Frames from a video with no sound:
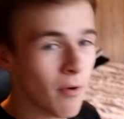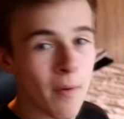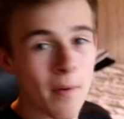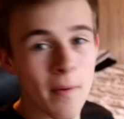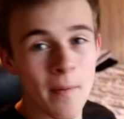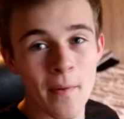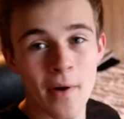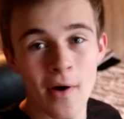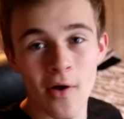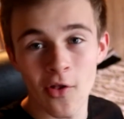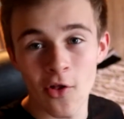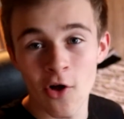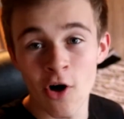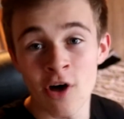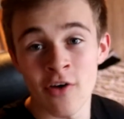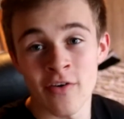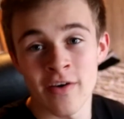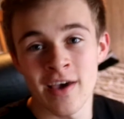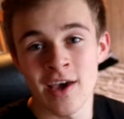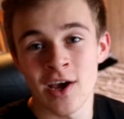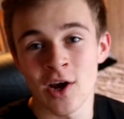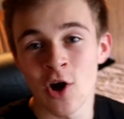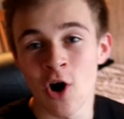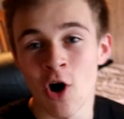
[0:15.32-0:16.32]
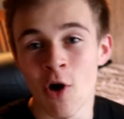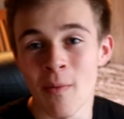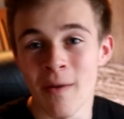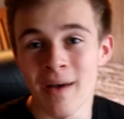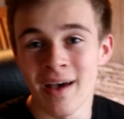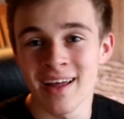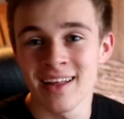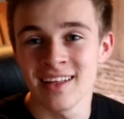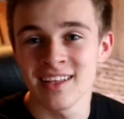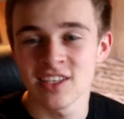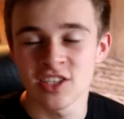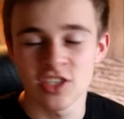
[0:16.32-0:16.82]
probably a lot of hate
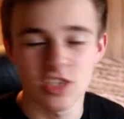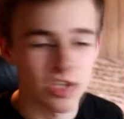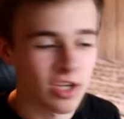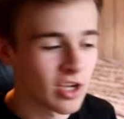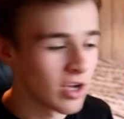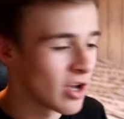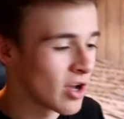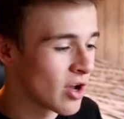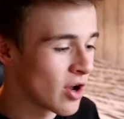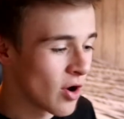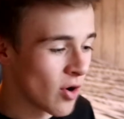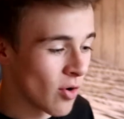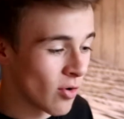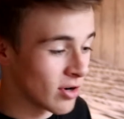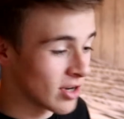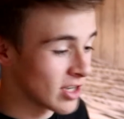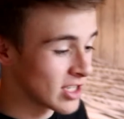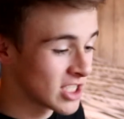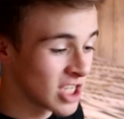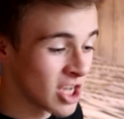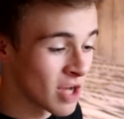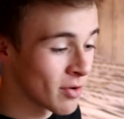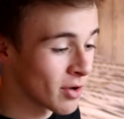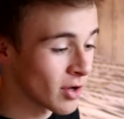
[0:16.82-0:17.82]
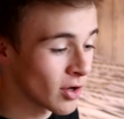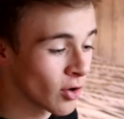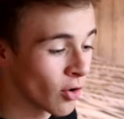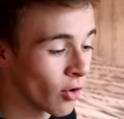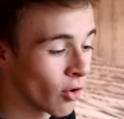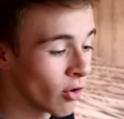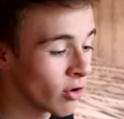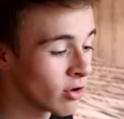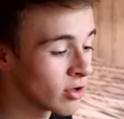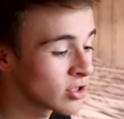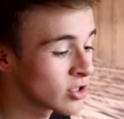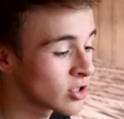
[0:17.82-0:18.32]
comments. We'll just see how it
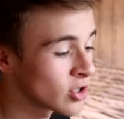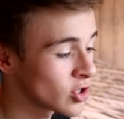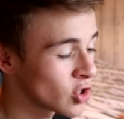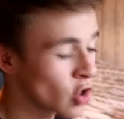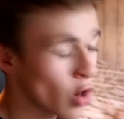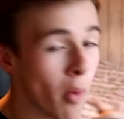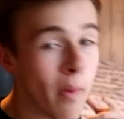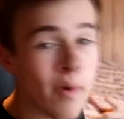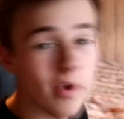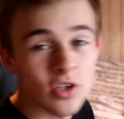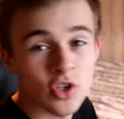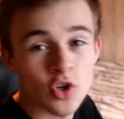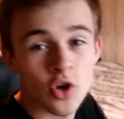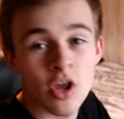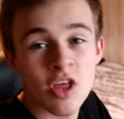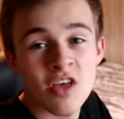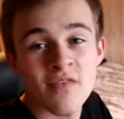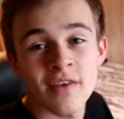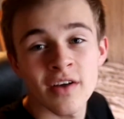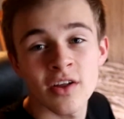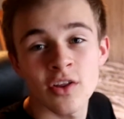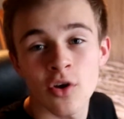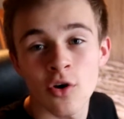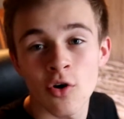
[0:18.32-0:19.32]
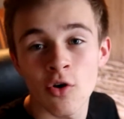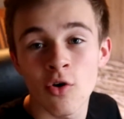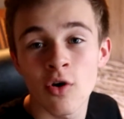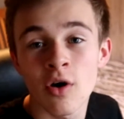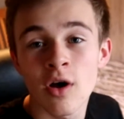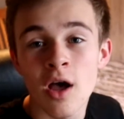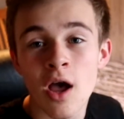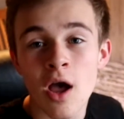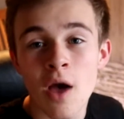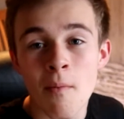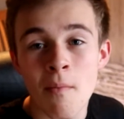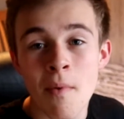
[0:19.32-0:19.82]
goes. So if you enjoy the
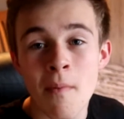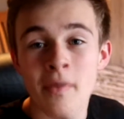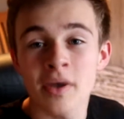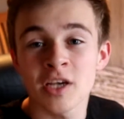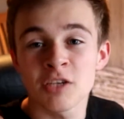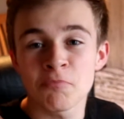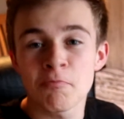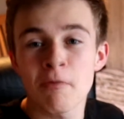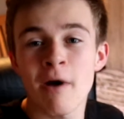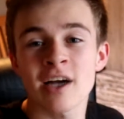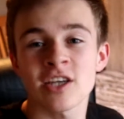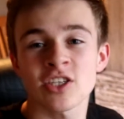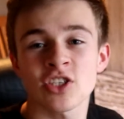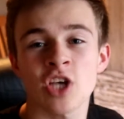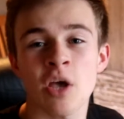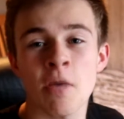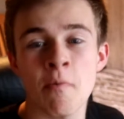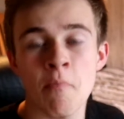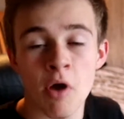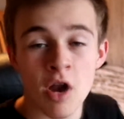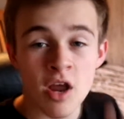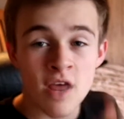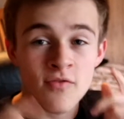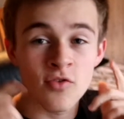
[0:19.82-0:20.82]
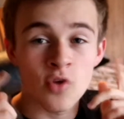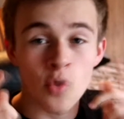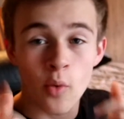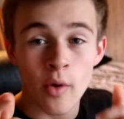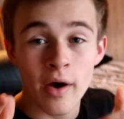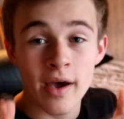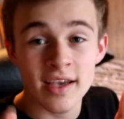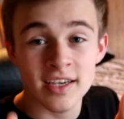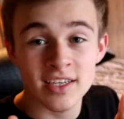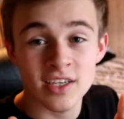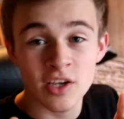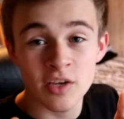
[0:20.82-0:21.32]
video, remember to smash the like button. If
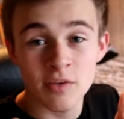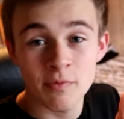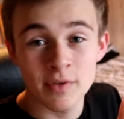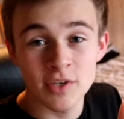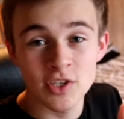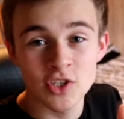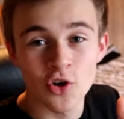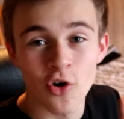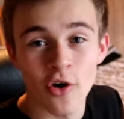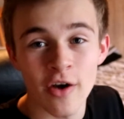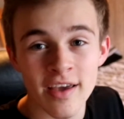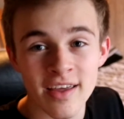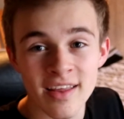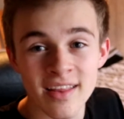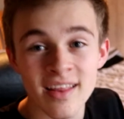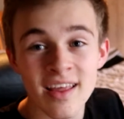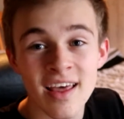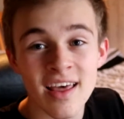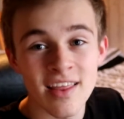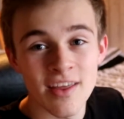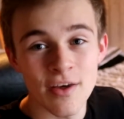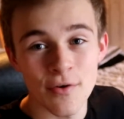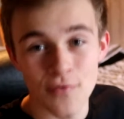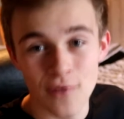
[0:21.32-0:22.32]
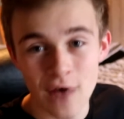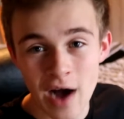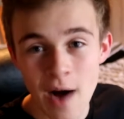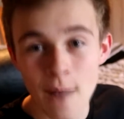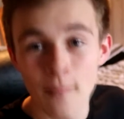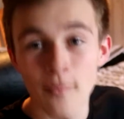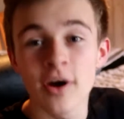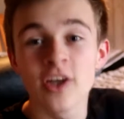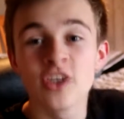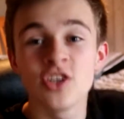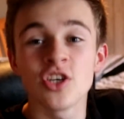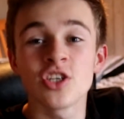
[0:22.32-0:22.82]
you want to join the
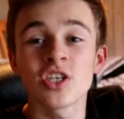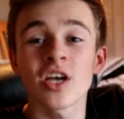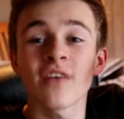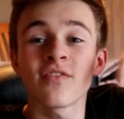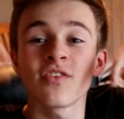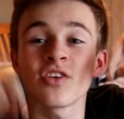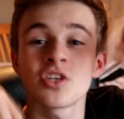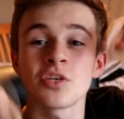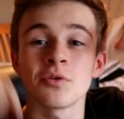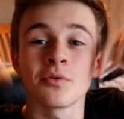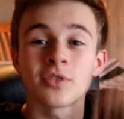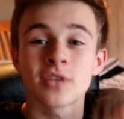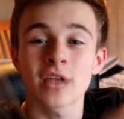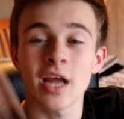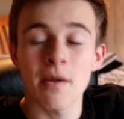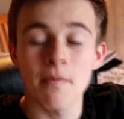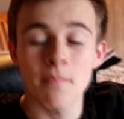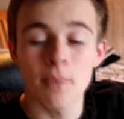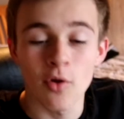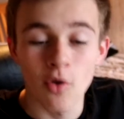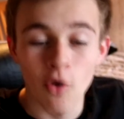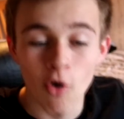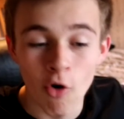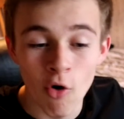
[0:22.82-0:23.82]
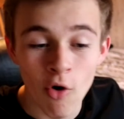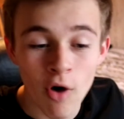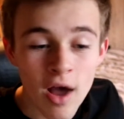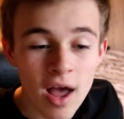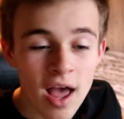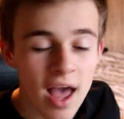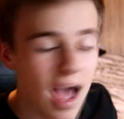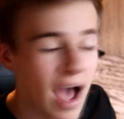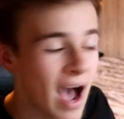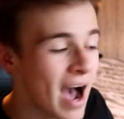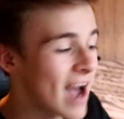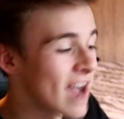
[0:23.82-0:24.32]
family, just have to subscribe
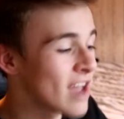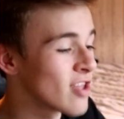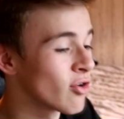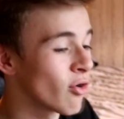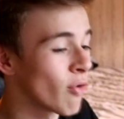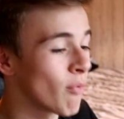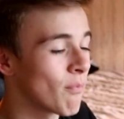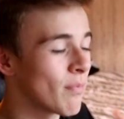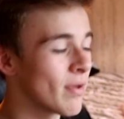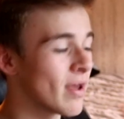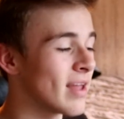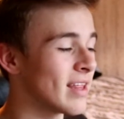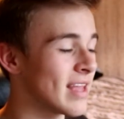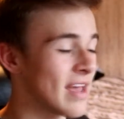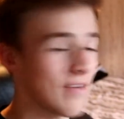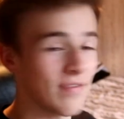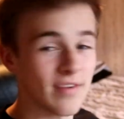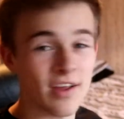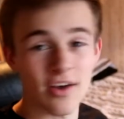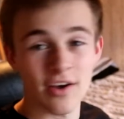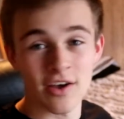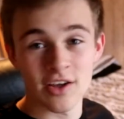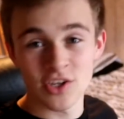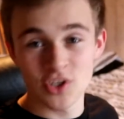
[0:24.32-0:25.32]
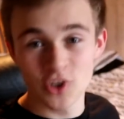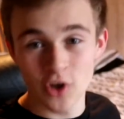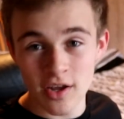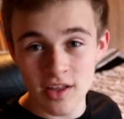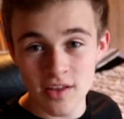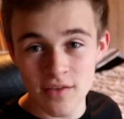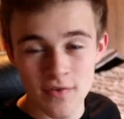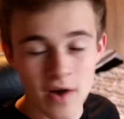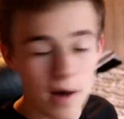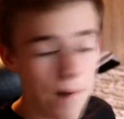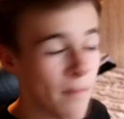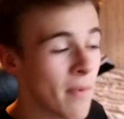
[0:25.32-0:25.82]
below and you'll definitely
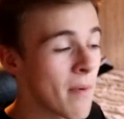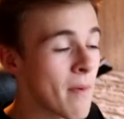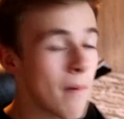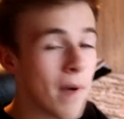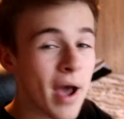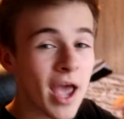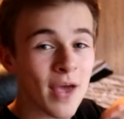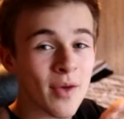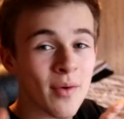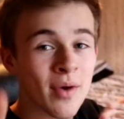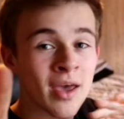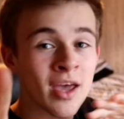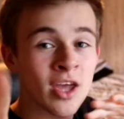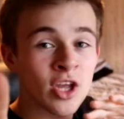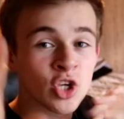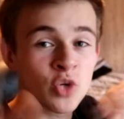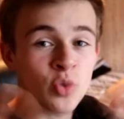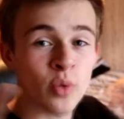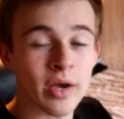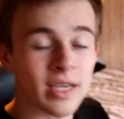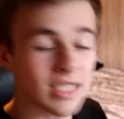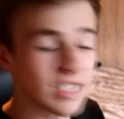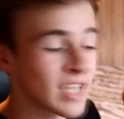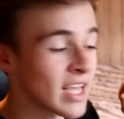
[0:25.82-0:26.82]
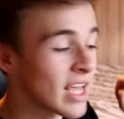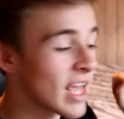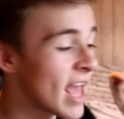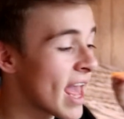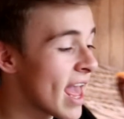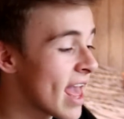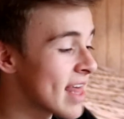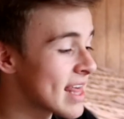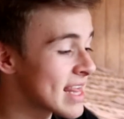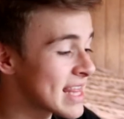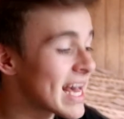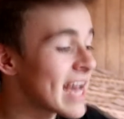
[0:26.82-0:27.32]
join the family. By the way, just want to
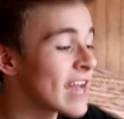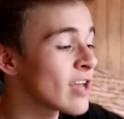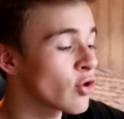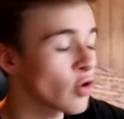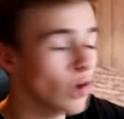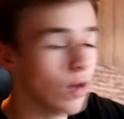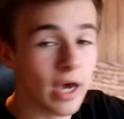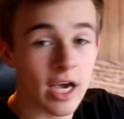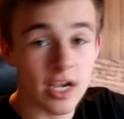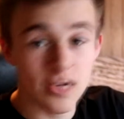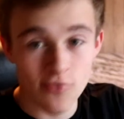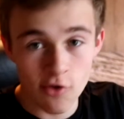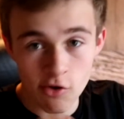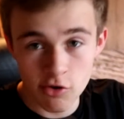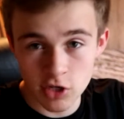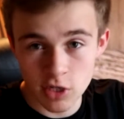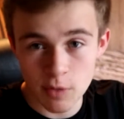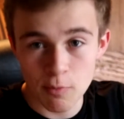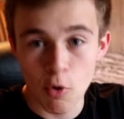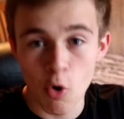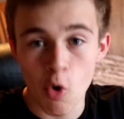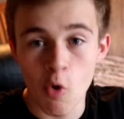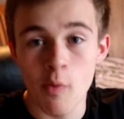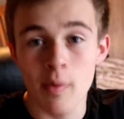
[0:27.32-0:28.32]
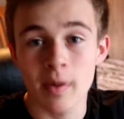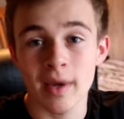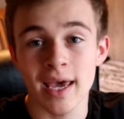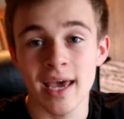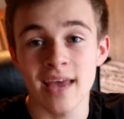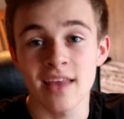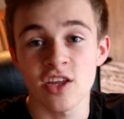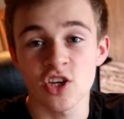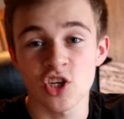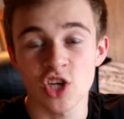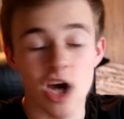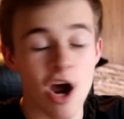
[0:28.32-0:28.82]
say thank you guys for the support we've been
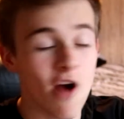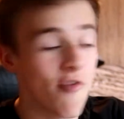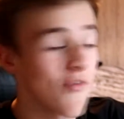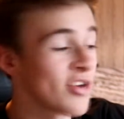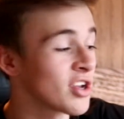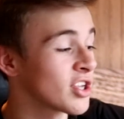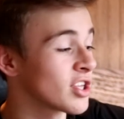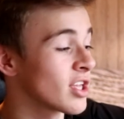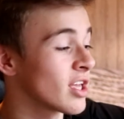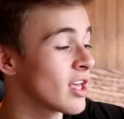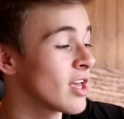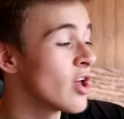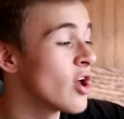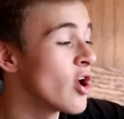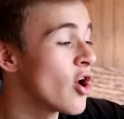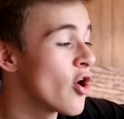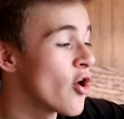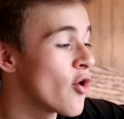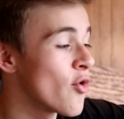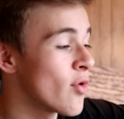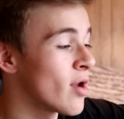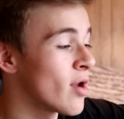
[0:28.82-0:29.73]
getting the channel recently.